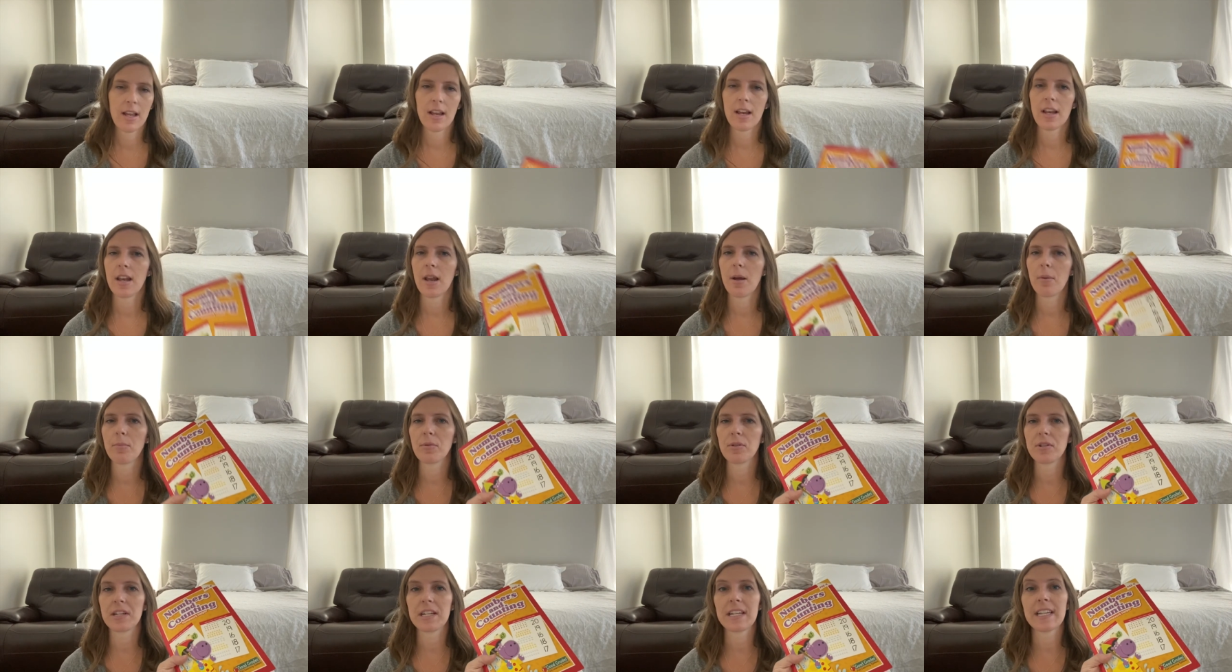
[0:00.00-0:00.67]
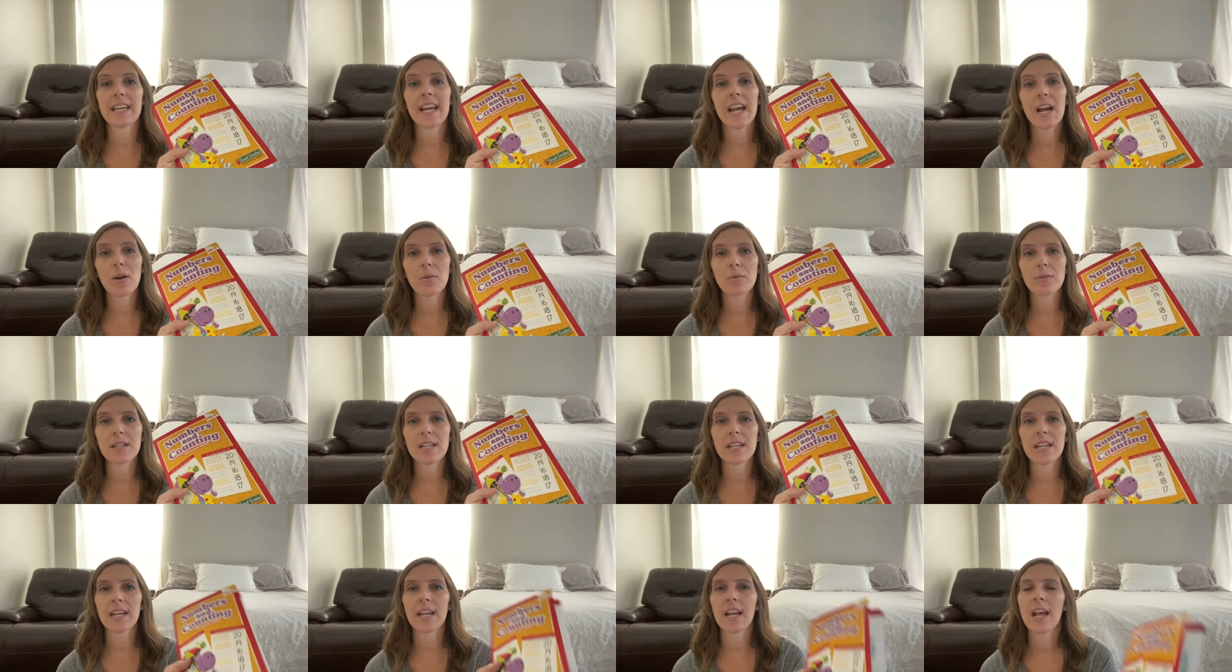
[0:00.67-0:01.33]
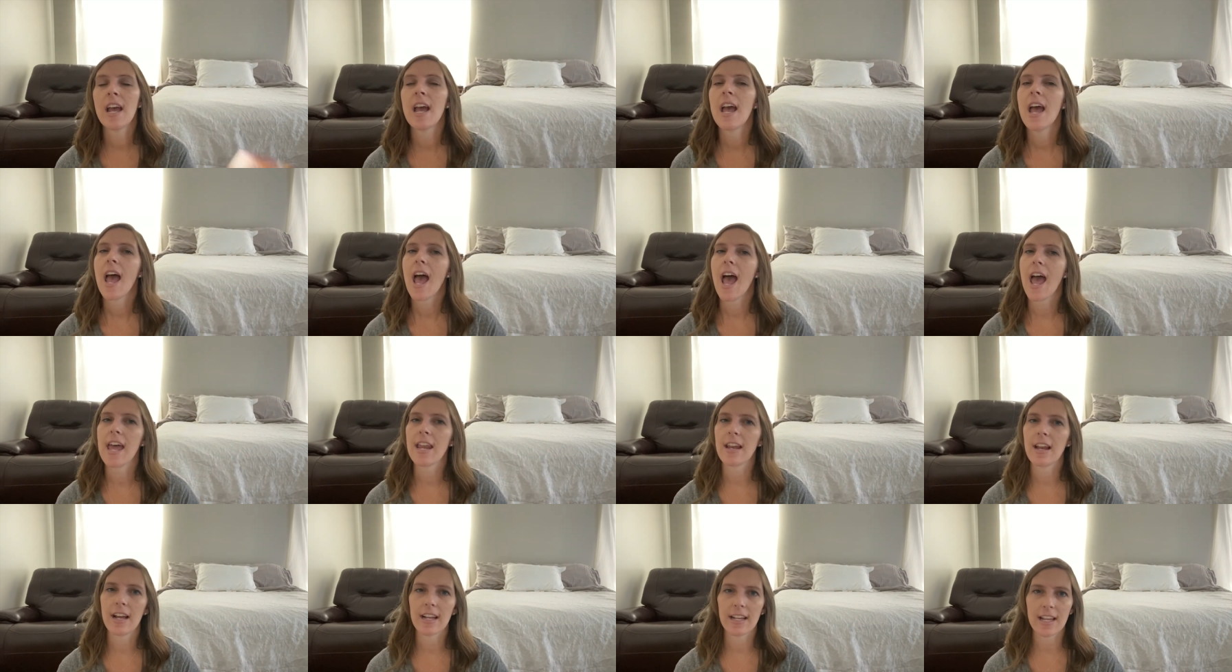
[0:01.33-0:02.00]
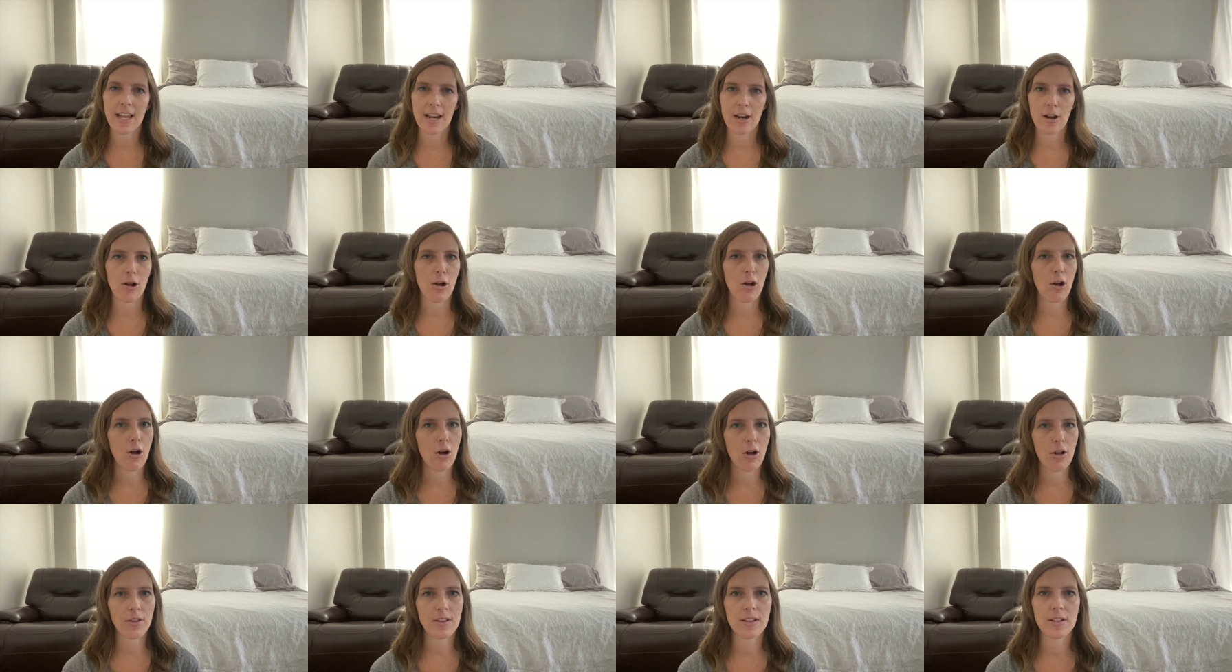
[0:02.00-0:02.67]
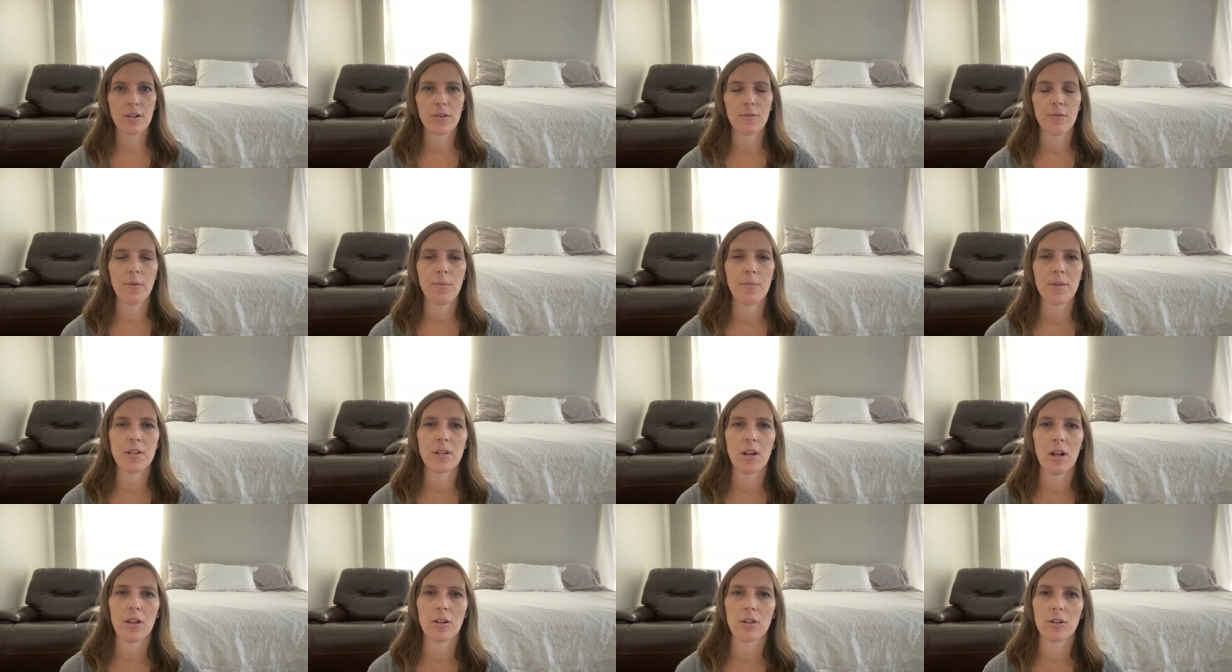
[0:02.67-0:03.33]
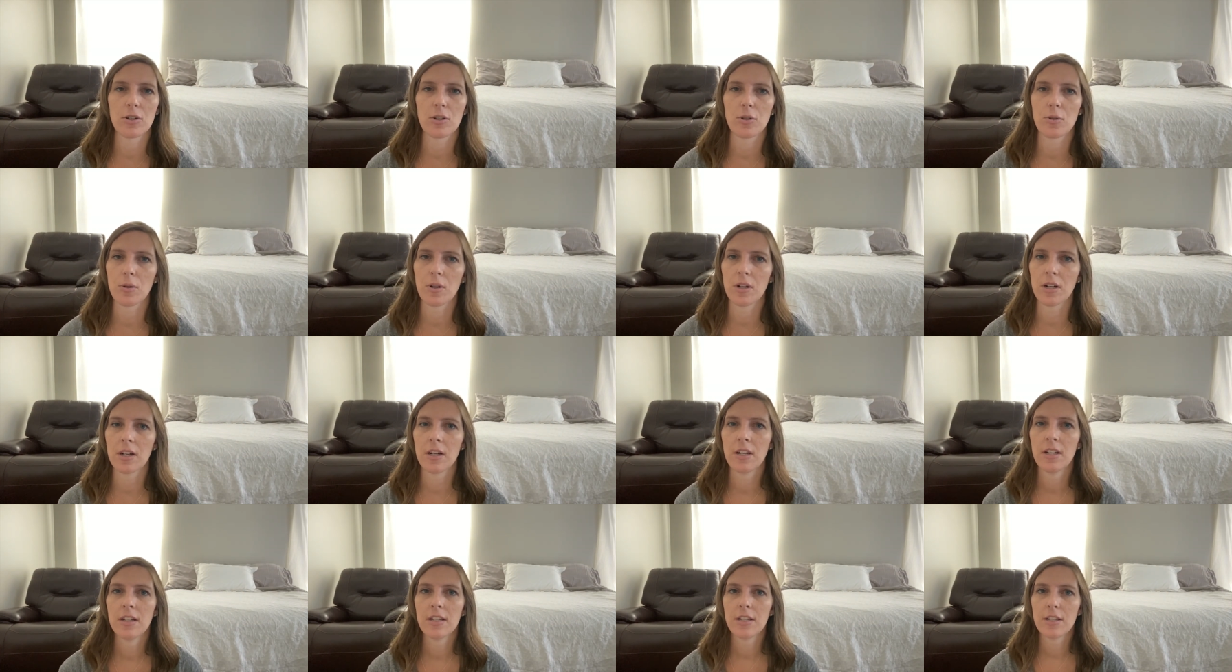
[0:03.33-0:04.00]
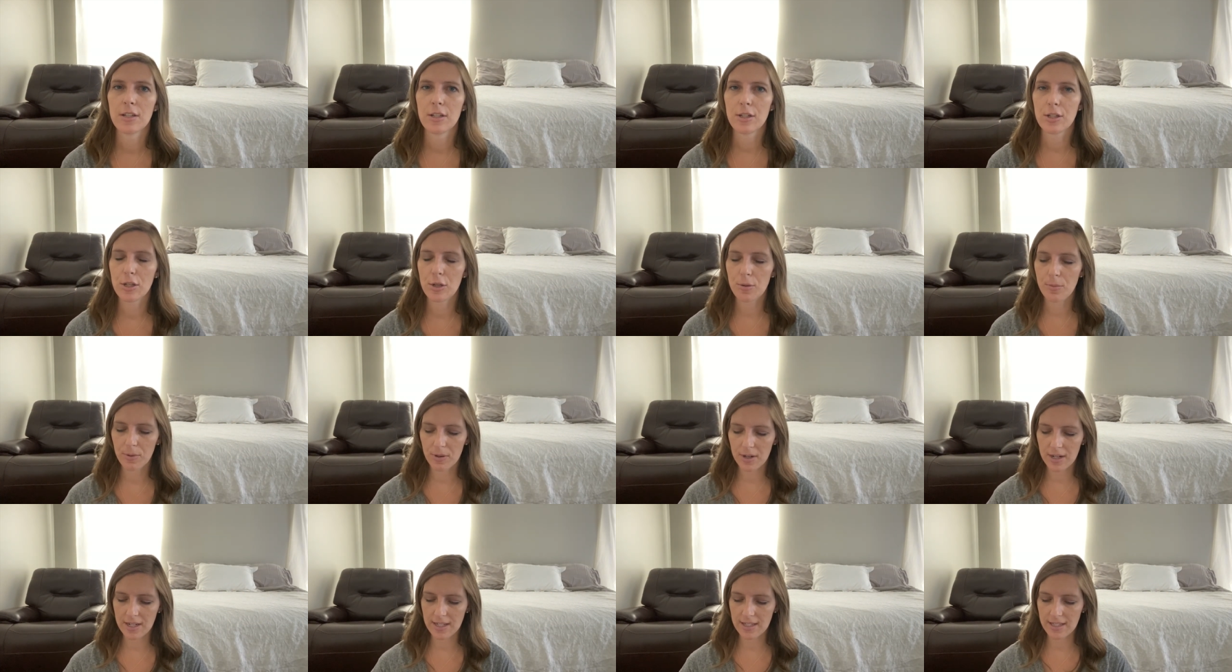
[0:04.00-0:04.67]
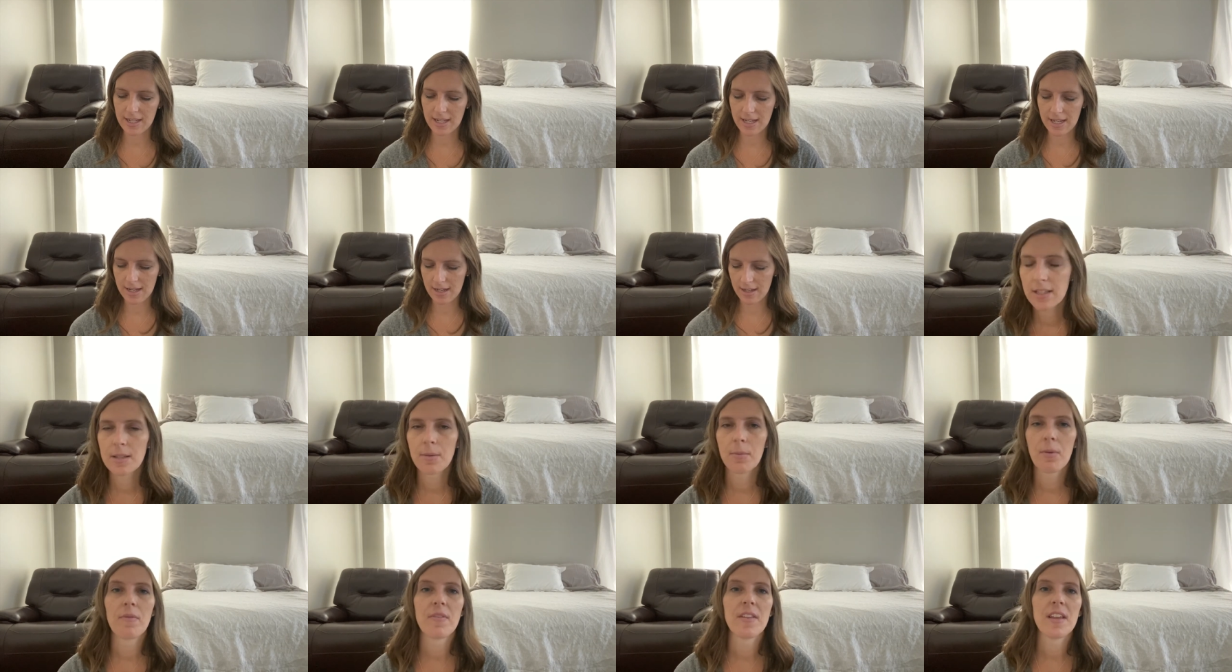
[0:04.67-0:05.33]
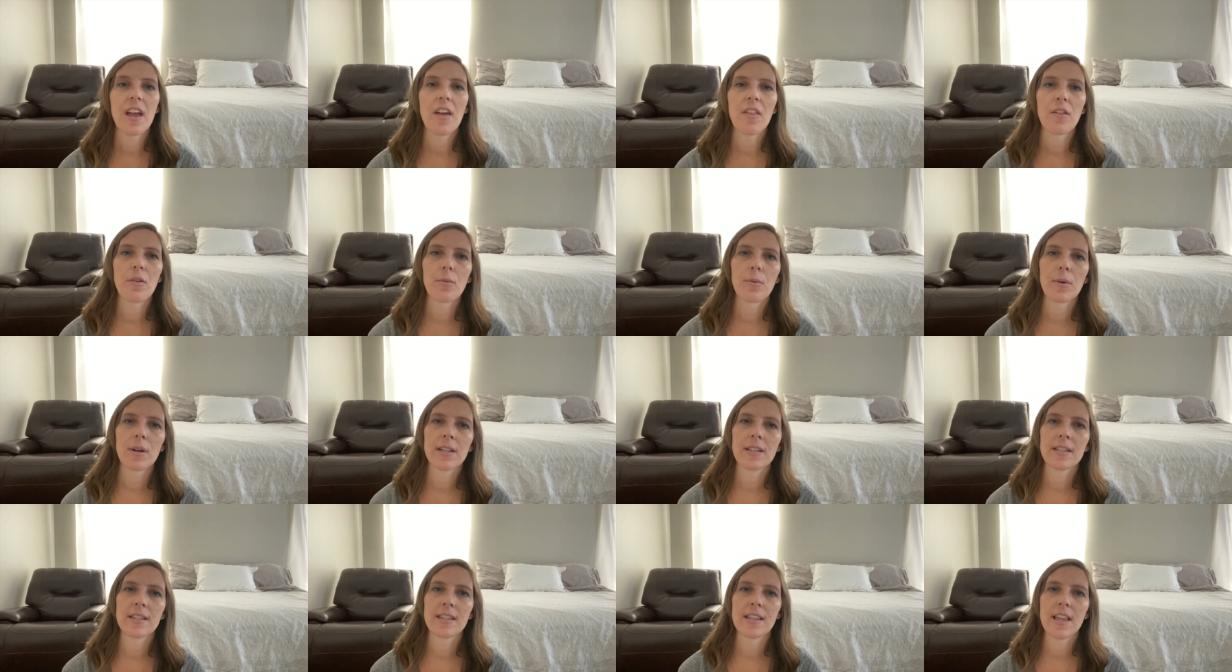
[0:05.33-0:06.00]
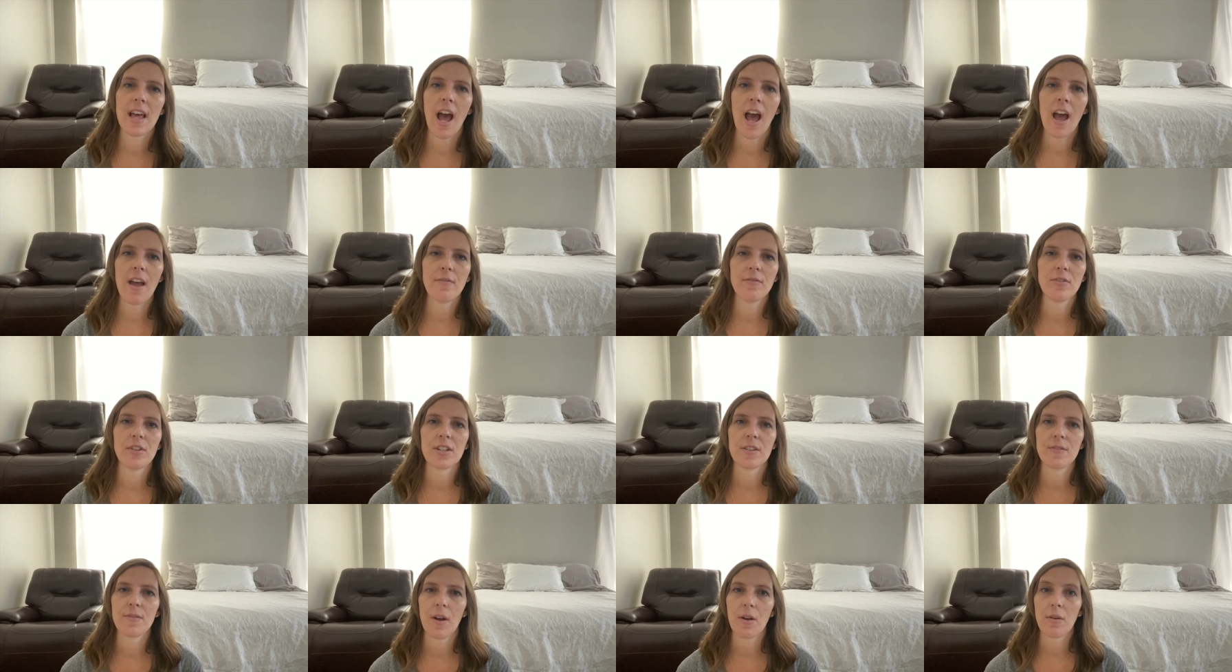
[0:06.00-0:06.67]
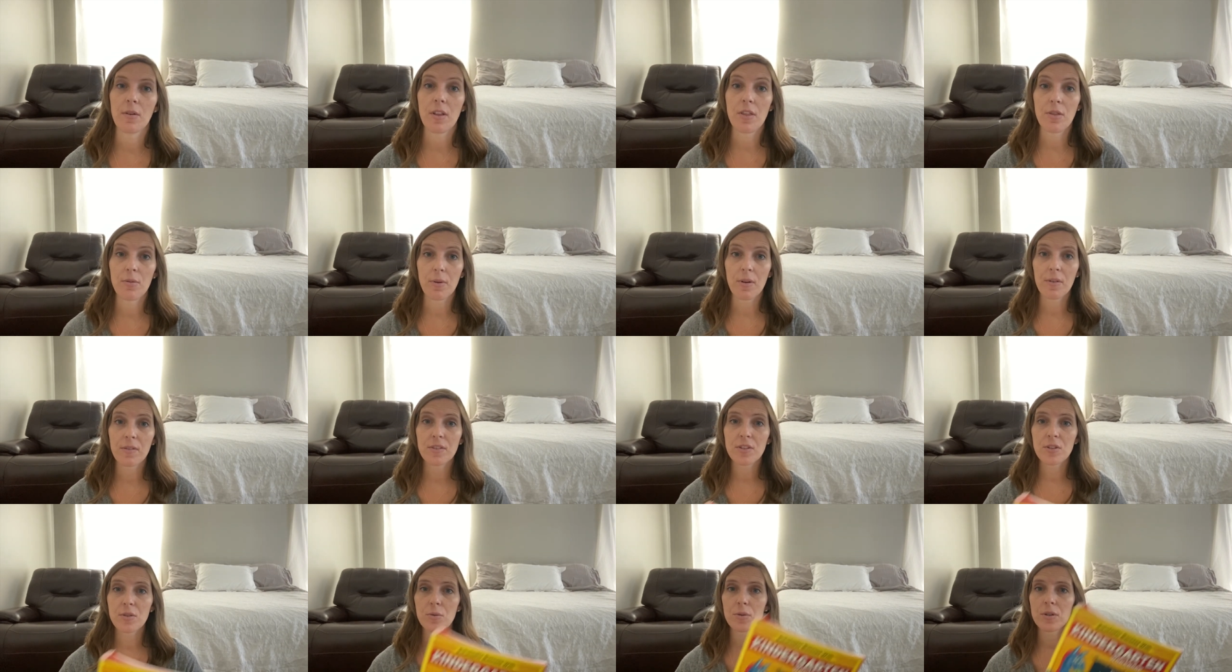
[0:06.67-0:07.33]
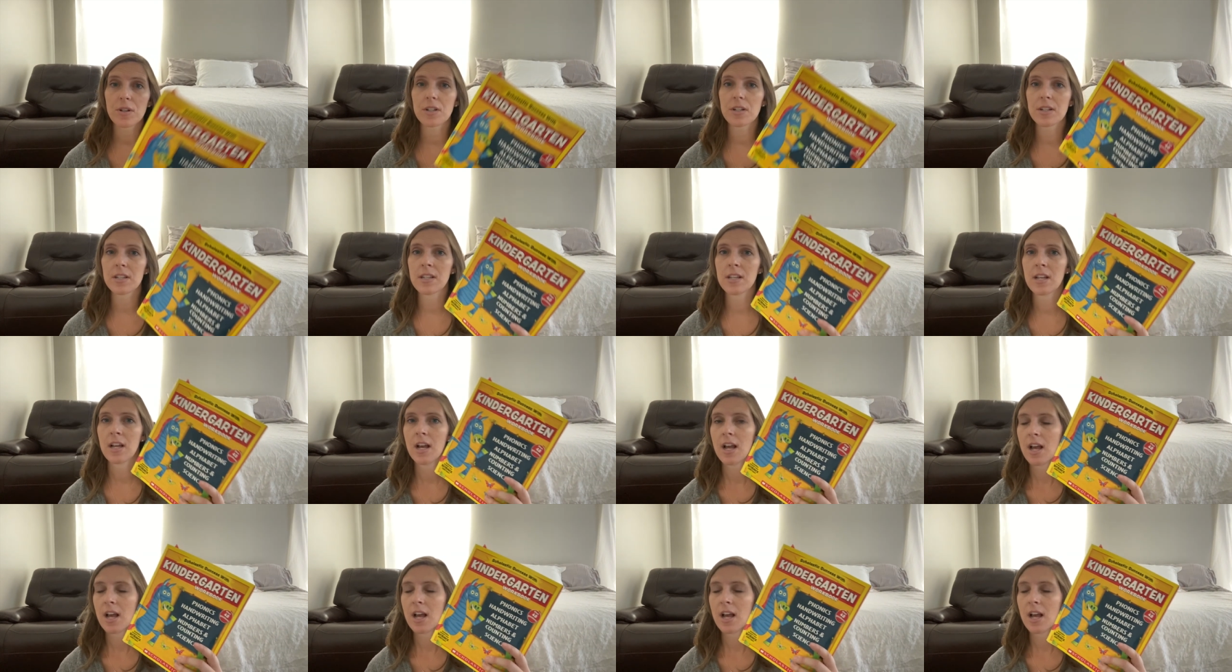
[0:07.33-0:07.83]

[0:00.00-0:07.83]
numbers and counting. And again, all these are from the dollar store, super easy. Some of the other ones that I've just found at thrift stores,